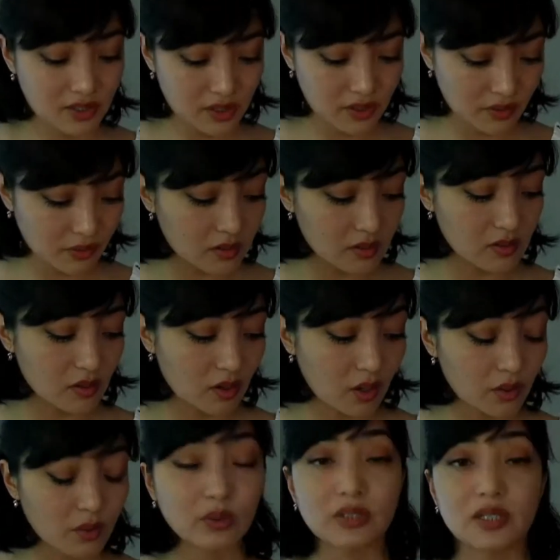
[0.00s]
Not
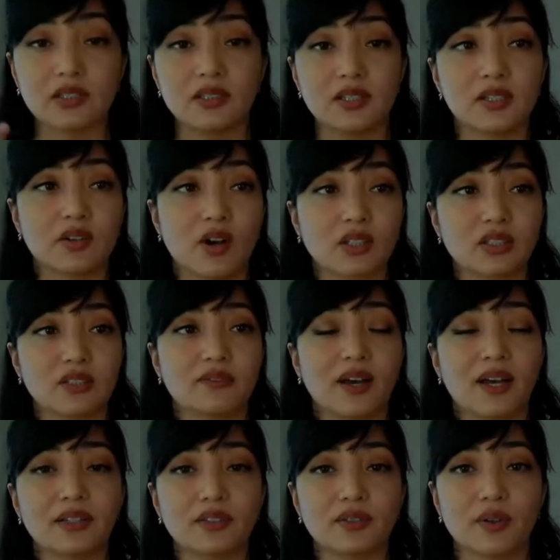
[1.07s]
only
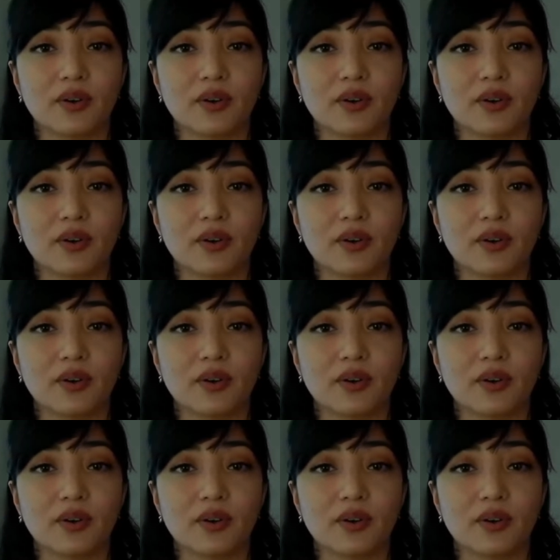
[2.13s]
detoxifies